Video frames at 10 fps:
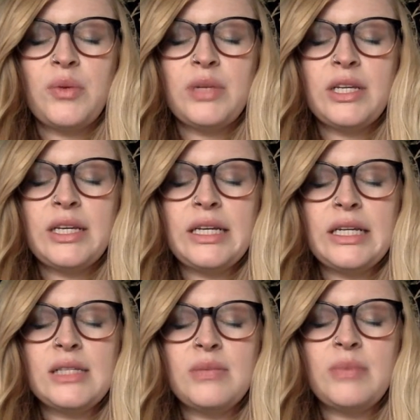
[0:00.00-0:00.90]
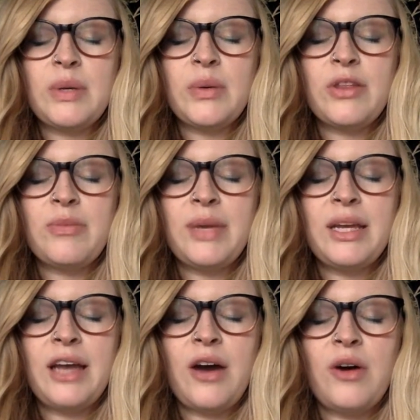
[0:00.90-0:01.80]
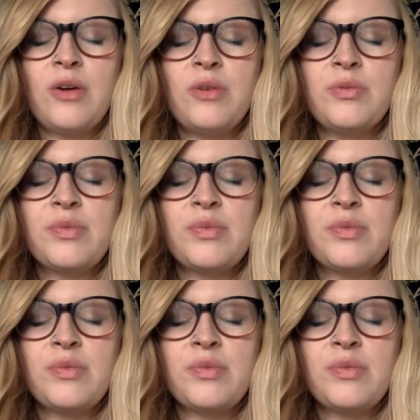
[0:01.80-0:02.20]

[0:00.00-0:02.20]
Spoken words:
please be with me now